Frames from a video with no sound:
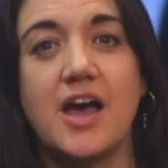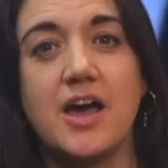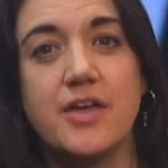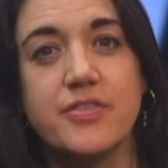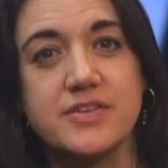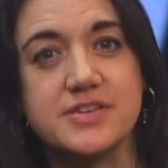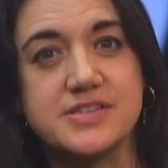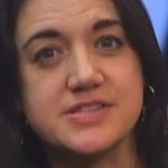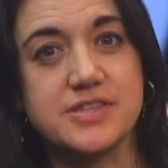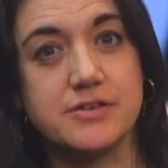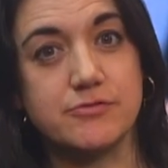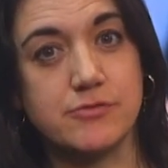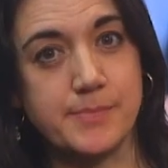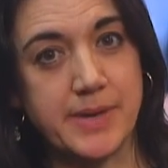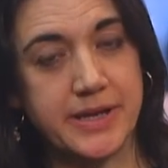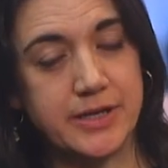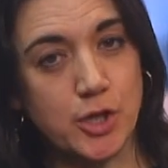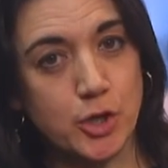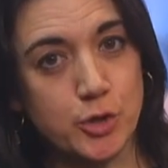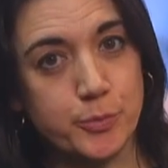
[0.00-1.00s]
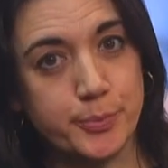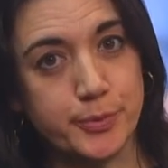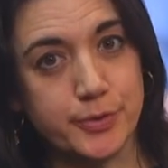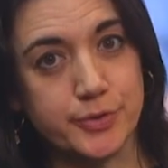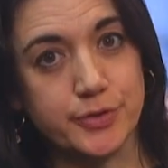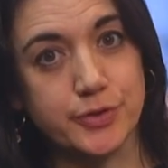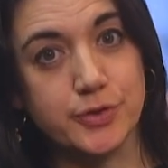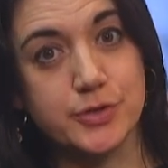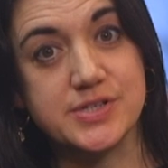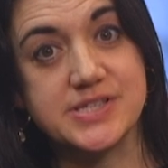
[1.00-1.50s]
Others that remain
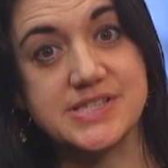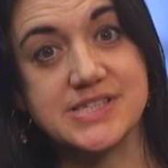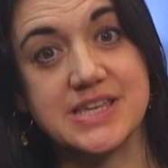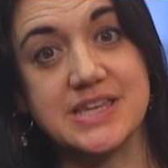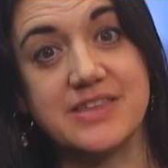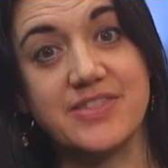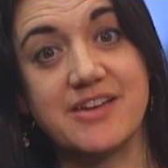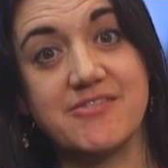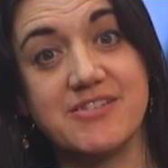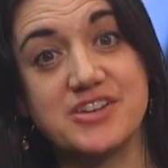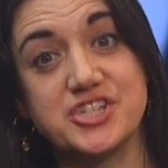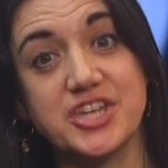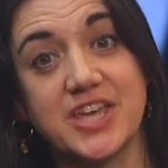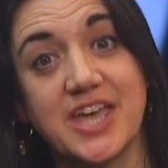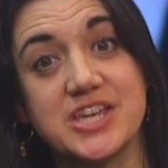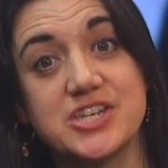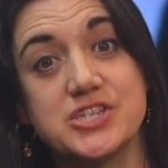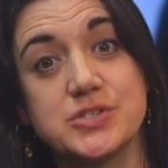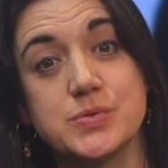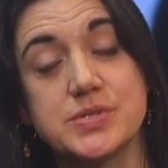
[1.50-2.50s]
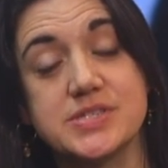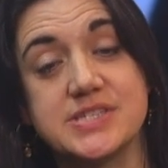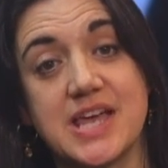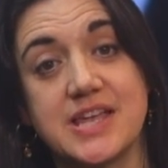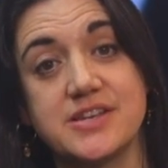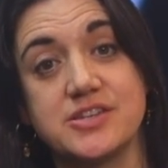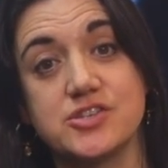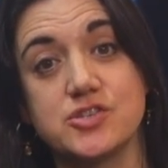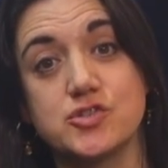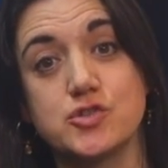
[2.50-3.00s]
open could see their educational
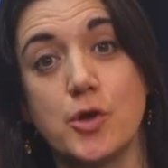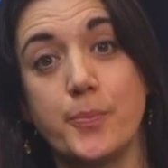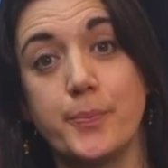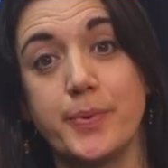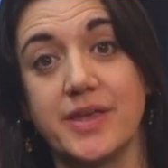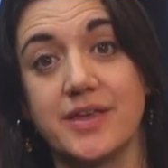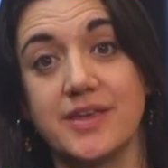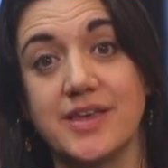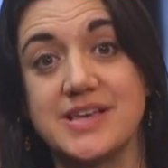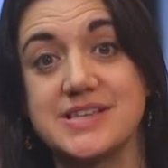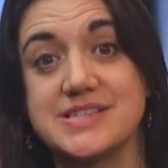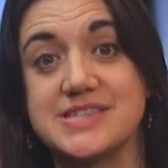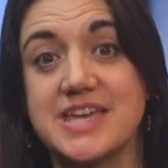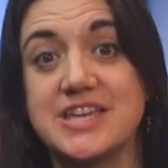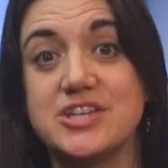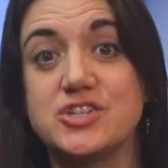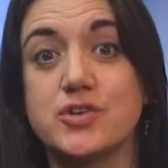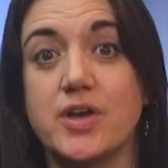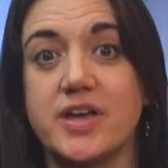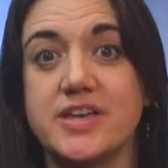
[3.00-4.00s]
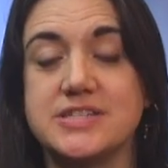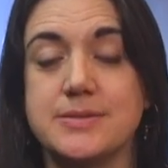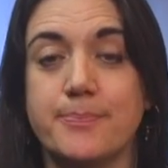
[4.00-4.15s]
standards dropping as they try